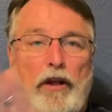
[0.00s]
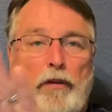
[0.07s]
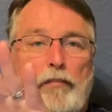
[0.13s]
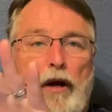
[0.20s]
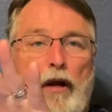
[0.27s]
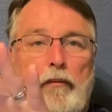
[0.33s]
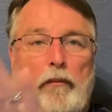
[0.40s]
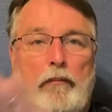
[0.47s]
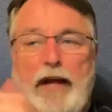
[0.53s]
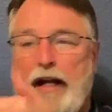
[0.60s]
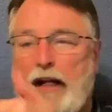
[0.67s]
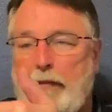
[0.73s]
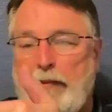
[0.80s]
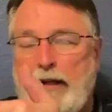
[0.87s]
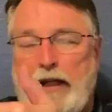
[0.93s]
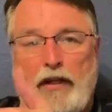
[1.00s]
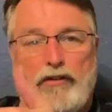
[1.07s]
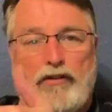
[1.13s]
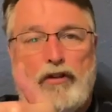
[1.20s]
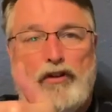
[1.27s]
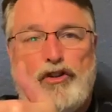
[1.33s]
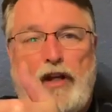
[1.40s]
of the problem. That can be
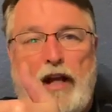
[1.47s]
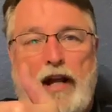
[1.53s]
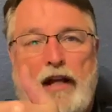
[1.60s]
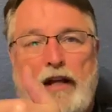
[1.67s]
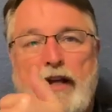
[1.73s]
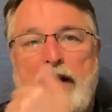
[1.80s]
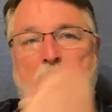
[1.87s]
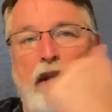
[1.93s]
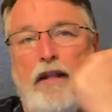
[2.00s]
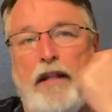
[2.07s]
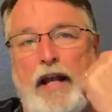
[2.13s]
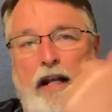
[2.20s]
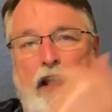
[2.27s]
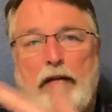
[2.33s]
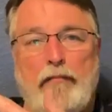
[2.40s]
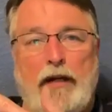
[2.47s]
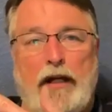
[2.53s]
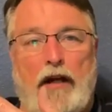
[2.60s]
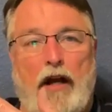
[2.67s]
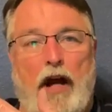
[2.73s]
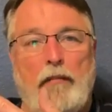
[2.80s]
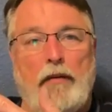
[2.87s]
gizzard shad, that can
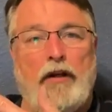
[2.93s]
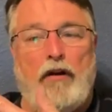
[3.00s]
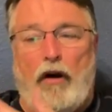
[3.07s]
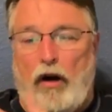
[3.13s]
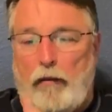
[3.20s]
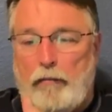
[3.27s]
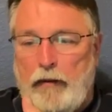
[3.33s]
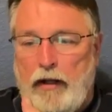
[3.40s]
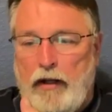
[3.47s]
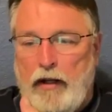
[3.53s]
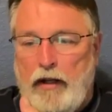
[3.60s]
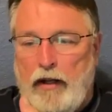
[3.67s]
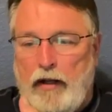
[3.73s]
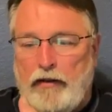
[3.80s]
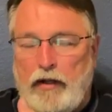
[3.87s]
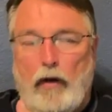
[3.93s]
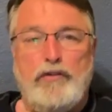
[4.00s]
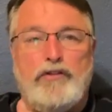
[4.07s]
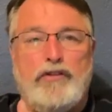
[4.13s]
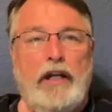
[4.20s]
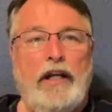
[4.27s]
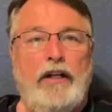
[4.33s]
be common carp.
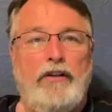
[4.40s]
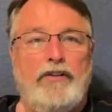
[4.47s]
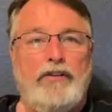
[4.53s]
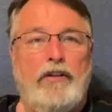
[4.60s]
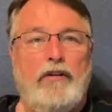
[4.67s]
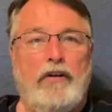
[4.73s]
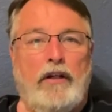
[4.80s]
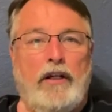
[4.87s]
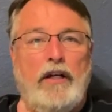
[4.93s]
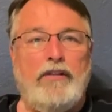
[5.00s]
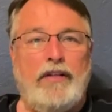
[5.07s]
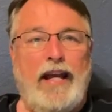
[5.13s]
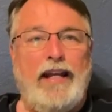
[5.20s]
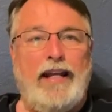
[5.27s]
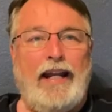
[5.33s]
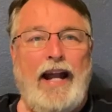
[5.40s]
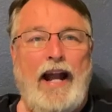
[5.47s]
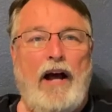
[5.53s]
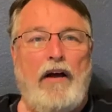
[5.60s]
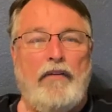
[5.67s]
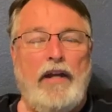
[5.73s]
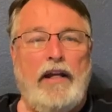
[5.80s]
Those things can take it
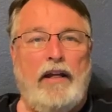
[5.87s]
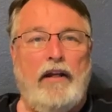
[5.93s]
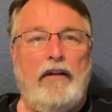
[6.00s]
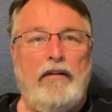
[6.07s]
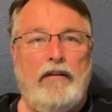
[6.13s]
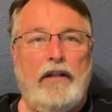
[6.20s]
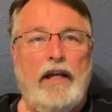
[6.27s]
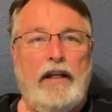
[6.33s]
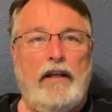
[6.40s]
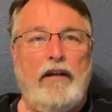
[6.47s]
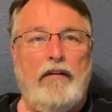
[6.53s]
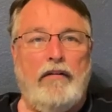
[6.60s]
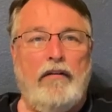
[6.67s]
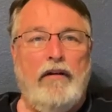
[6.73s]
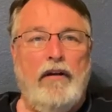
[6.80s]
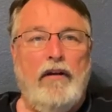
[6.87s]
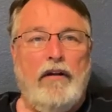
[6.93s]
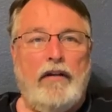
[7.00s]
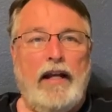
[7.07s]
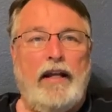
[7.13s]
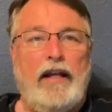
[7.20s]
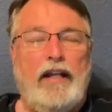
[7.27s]
out. They
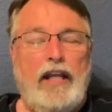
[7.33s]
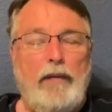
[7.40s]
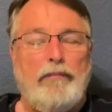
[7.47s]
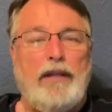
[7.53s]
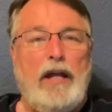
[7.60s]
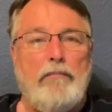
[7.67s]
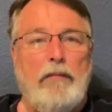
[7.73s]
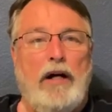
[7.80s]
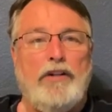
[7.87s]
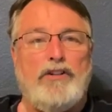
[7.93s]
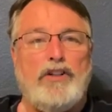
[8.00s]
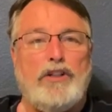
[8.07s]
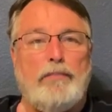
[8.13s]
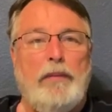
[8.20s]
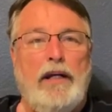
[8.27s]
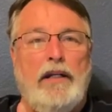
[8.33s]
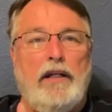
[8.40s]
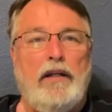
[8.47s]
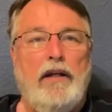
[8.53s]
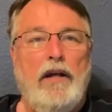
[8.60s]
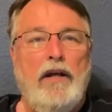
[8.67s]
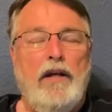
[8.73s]
can keep that mud
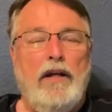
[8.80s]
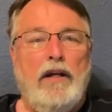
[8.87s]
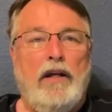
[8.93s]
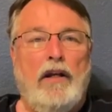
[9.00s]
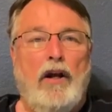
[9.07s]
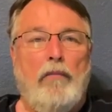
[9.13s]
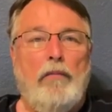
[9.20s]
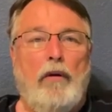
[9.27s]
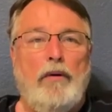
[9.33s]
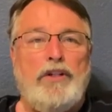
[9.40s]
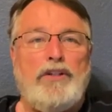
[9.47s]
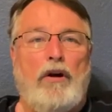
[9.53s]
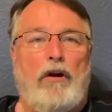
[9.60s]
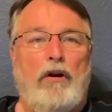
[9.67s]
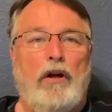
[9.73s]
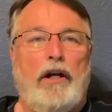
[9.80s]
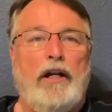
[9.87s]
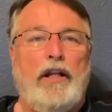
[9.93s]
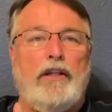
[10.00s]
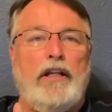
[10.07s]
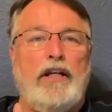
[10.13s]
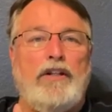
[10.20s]
suspended. You know, but we start
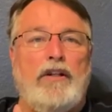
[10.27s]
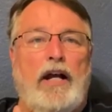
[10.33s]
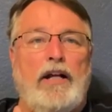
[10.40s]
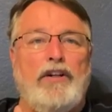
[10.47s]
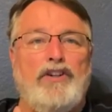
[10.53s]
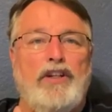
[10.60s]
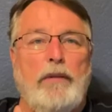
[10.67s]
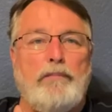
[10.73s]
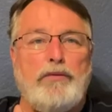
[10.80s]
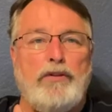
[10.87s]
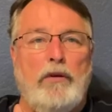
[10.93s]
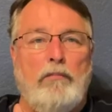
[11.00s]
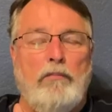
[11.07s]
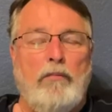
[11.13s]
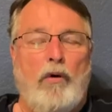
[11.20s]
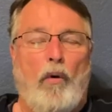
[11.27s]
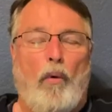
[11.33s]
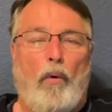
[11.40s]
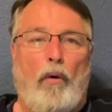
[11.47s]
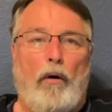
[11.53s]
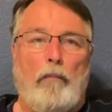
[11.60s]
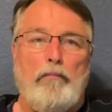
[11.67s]
looking at things like gypsum
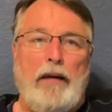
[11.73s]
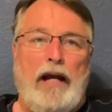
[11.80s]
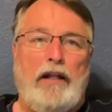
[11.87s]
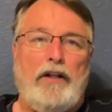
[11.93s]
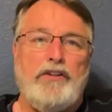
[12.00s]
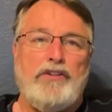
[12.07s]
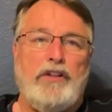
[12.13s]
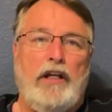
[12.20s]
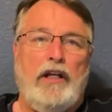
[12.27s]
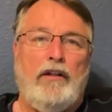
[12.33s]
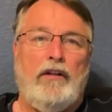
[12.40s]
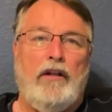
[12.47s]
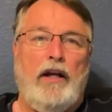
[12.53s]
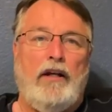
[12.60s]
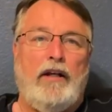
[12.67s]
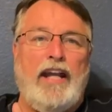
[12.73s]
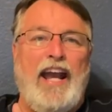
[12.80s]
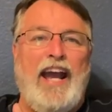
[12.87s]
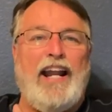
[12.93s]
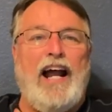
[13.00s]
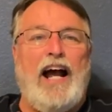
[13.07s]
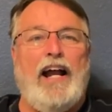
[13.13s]
or balancing the
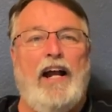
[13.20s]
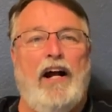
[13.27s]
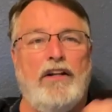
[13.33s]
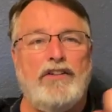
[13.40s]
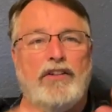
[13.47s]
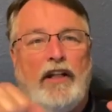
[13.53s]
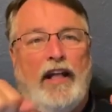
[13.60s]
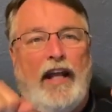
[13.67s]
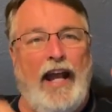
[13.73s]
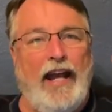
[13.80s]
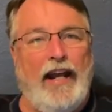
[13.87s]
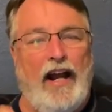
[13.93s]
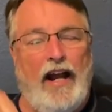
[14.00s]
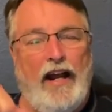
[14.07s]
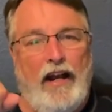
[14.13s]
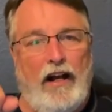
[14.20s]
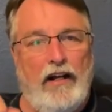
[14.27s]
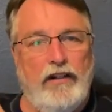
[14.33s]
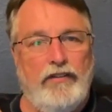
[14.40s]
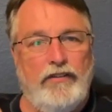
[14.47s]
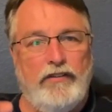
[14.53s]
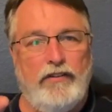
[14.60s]
cations and the
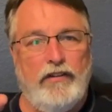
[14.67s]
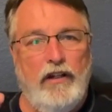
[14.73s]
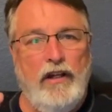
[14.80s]
anions.